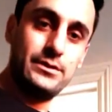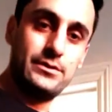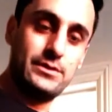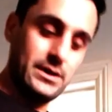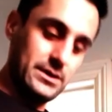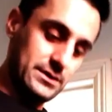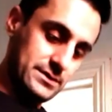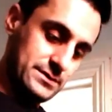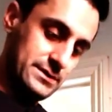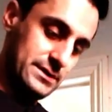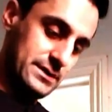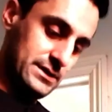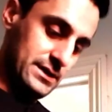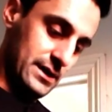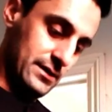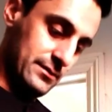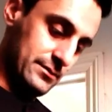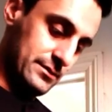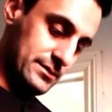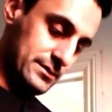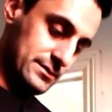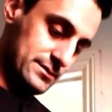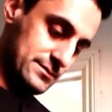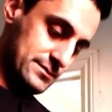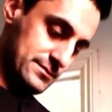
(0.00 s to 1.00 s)
you can't see now
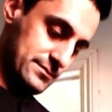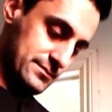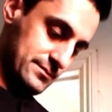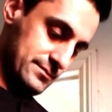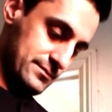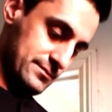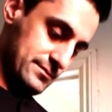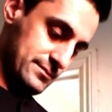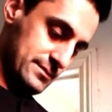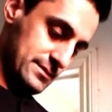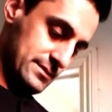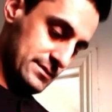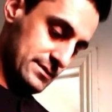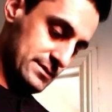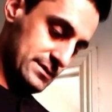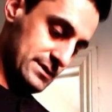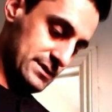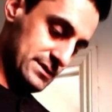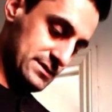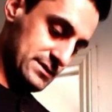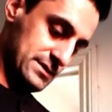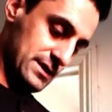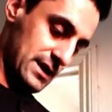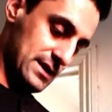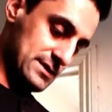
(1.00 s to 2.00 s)
because
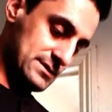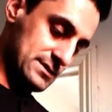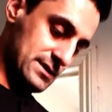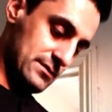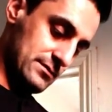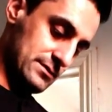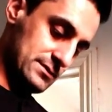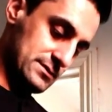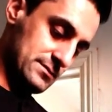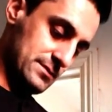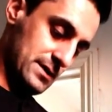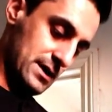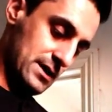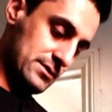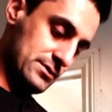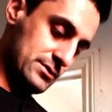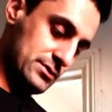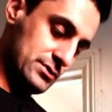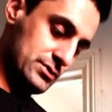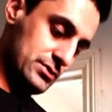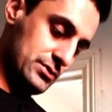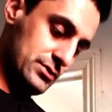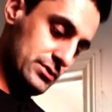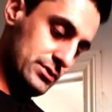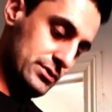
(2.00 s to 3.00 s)
just as I was about to
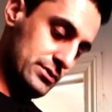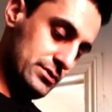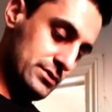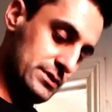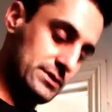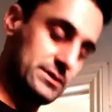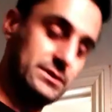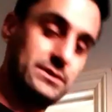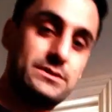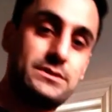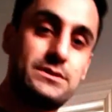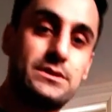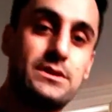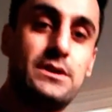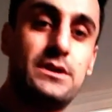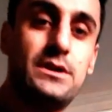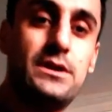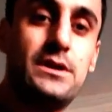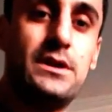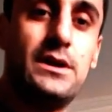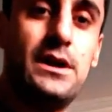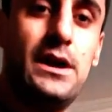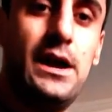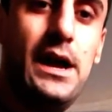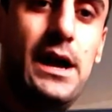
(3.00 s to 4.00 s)
show you, it just,
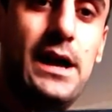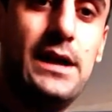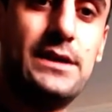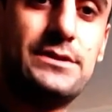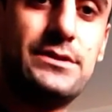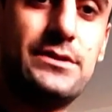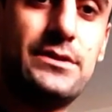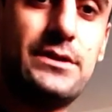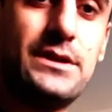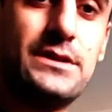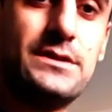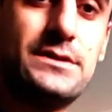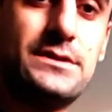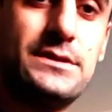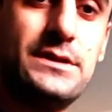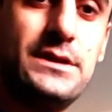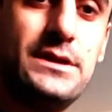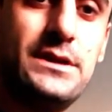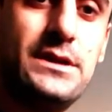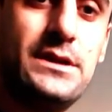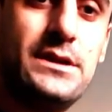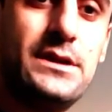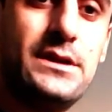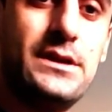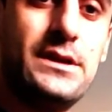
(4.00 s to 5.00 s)
as you can
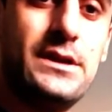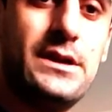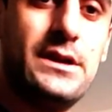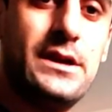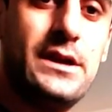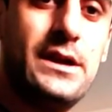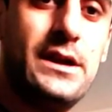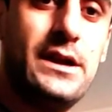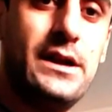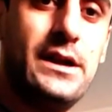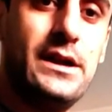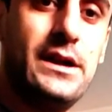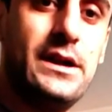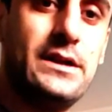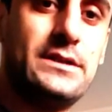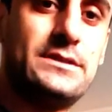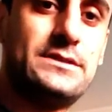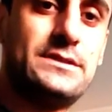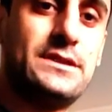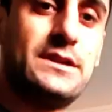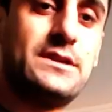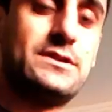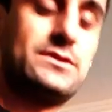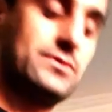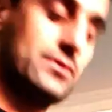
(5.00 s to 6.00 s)
see, it's
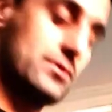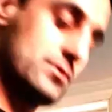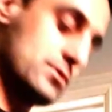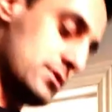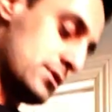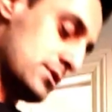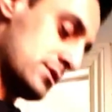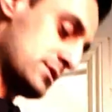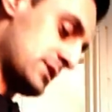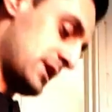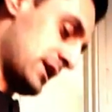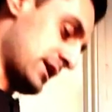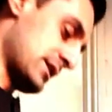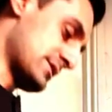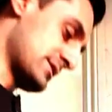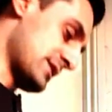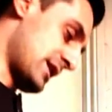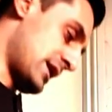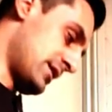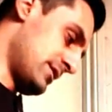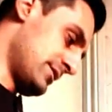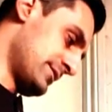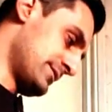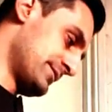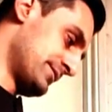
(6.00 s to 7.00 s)
six o'clock right
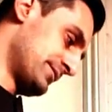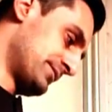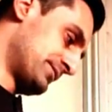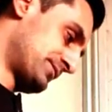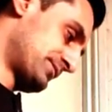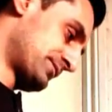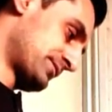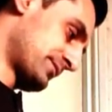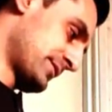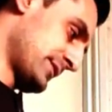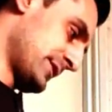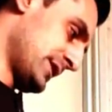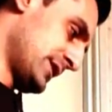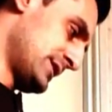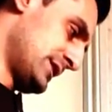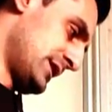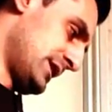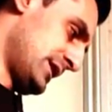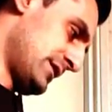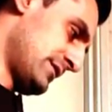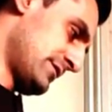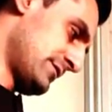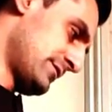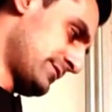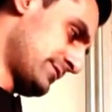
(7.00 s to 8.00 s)
now, and I
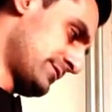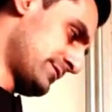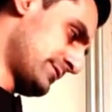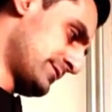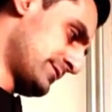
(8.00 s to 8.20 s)
have